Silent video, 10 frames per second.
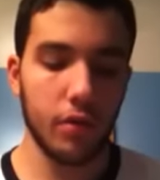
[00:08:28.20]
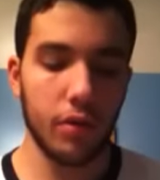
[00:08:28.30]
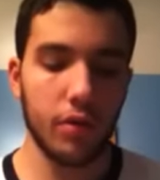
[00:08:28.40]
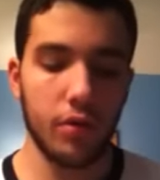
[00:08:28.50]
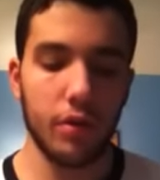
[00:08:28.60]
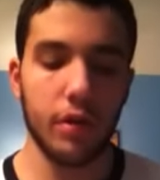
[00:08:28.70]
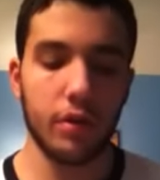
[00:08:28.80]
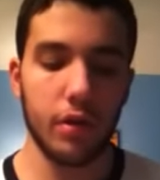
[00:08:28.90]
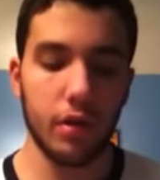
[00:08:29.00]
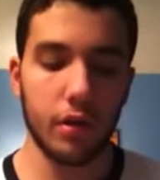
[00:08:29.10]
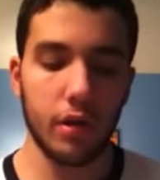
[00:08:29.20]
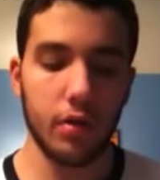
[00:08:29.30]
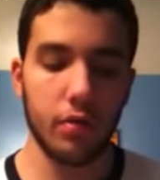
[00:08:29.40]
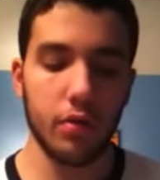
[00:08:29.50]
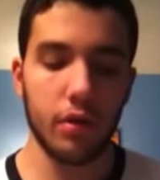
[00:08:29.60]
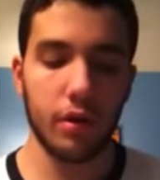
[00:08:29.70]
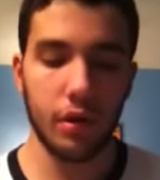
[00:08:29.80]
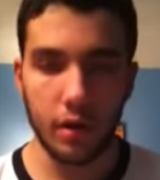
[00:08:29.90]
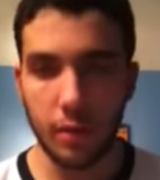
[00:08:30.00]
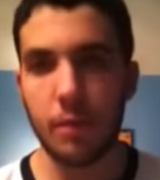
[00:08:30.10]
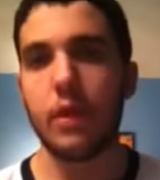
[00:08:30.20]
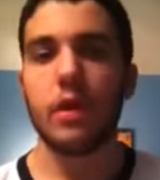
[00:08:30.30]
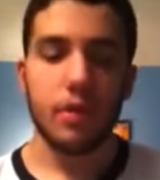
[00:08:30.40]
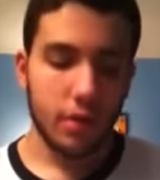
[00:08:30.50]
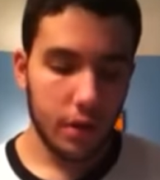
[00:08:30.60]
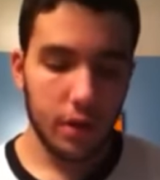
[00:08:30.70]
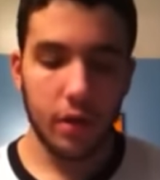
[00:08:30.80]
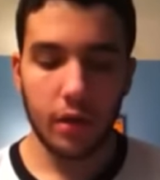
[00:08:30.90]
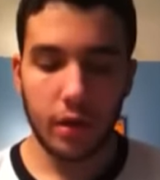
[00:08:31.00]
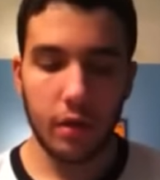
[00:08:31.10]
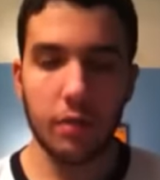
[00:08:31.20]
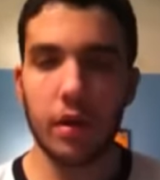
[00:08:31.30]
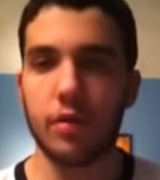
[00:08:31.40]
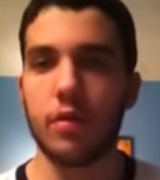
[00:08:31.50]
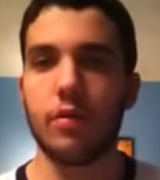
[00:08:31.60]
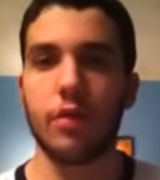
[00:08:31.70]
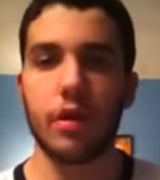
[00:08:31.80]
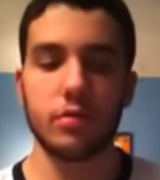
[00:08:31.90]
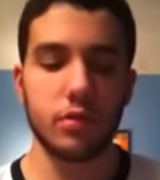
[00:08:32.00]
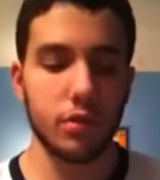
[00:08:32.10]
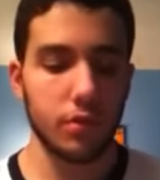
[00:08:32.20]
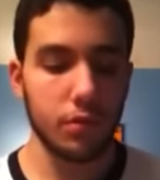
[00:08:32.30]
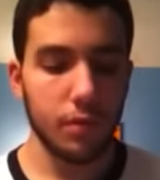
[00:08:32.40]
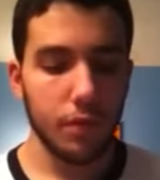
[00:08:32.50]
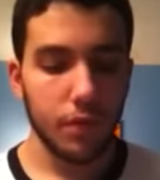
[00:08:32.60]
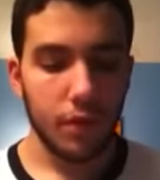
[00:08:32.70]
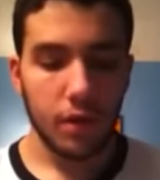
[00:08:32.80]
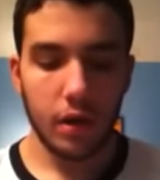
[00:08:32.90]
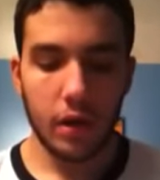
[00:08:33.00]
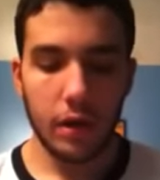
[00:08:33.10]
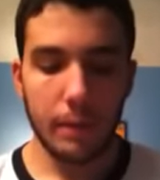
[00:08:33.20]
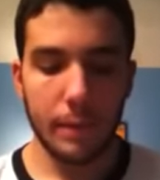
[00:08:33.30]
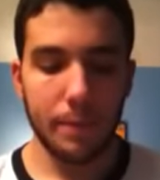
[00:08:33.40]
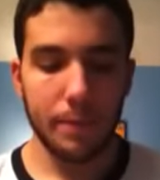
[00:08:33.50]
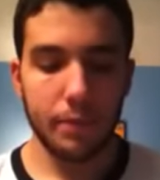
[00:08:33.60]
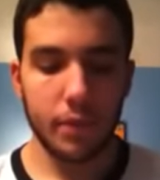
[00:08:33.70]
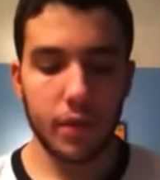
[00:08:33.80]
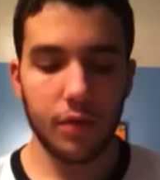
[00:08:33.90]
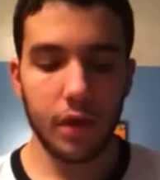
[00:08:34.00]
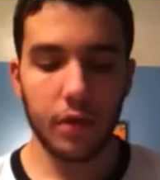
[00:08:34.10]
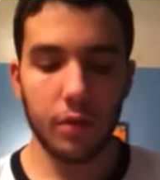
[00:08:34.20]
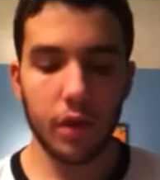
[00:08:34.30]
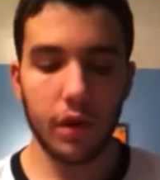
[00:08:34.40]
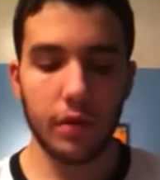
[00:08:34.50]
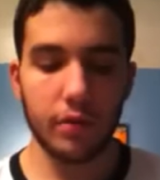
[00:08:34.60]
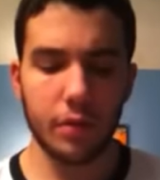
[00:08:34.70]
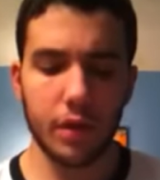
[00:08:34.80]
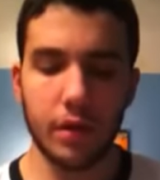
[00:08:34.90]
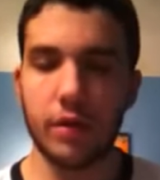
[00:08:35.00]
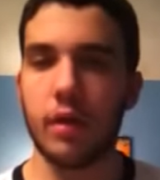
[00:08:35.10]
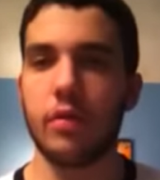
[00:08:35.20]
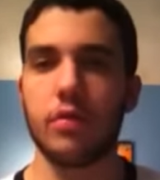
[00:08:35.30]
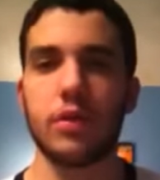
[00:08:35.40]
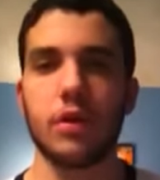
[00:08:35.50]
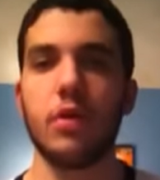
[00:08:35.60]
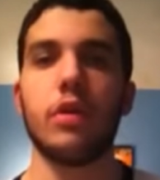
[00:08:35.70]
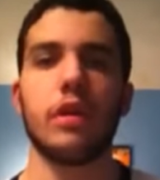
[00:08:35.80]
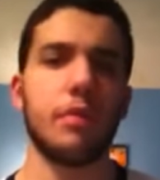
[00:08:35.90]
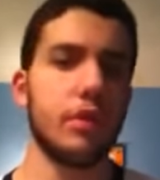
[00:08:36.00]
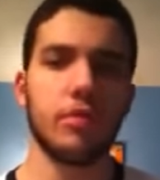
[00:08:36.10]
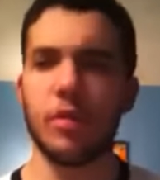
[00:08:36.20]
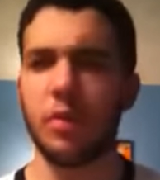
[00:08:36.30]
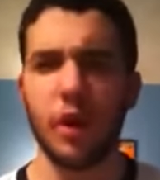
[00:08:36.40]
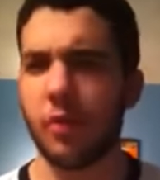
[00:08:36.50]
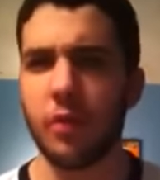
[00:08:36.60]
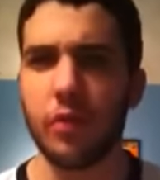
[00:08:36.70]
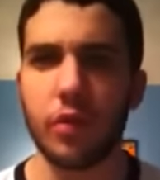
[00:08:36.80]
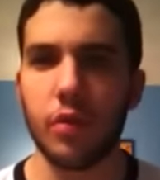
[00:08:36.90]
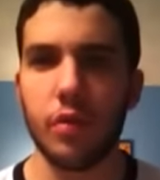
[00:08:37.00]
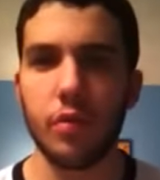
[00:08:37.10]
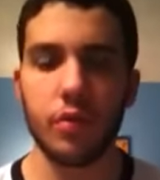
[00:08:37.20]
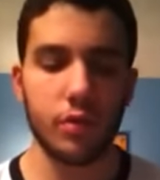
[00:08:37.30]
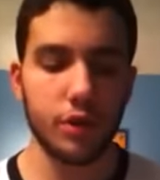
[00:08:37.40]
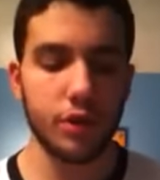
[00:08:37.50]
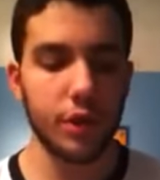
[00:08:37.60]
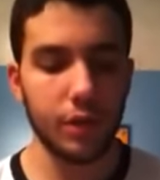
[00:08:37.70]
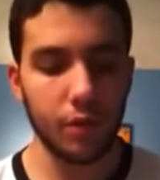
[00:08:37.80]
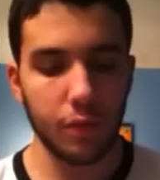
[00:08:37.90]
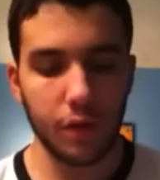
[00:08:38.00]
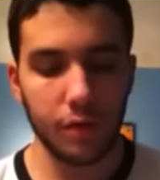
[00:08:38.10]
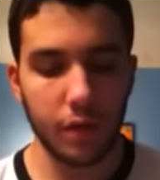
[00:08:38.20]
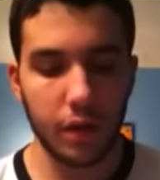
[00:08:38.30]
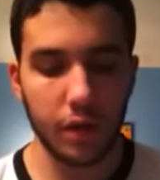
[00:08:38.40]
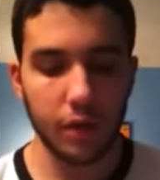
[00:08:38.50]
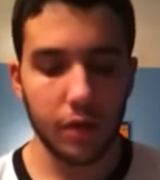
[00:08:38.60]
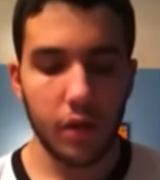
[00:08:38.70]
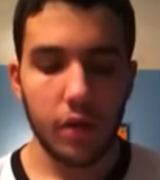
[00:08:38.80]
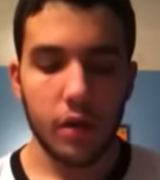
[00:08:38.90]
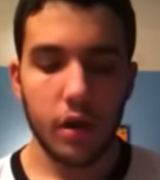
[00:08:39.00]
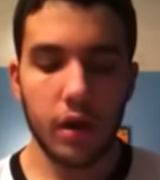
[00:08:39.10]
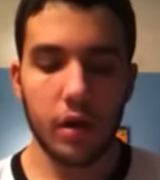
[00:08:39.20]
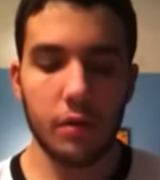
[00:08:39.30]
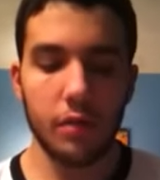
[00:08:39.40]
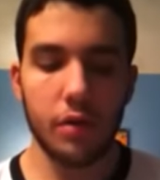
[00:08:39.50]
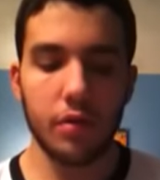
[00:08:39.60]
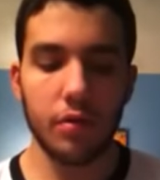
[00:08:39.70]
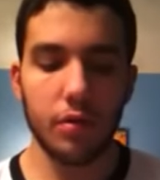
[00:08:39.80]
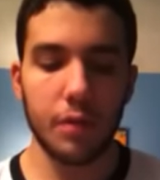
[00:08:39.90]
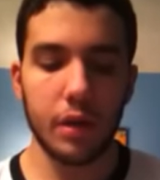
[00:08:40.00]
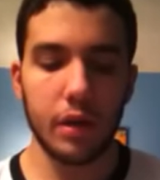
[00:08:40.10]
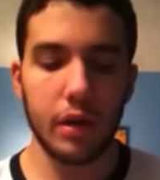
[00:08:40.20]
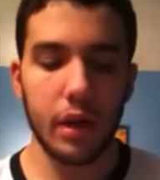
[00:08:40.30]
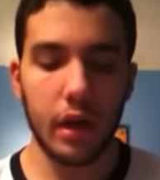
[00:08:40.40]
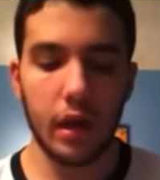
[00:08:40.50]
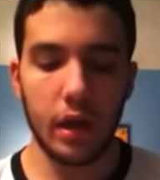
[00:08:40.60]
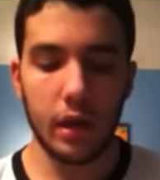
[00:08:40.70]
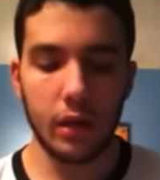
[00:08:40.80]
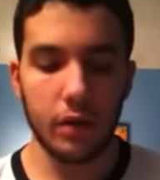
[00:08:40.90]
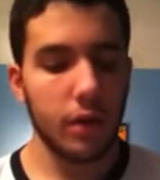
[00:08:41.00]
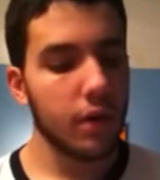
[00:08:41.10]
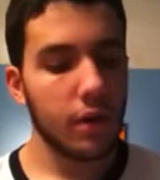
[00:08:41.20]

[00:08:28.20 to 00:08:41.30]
Orton. Orton hit the RKO on him, and then it came down to the final two. Daniel Bryan eliminated David Otunga, who ended up being the replacement for Cody Rhodes. What a shitty replacement that is. Ziggler eliminated Kane.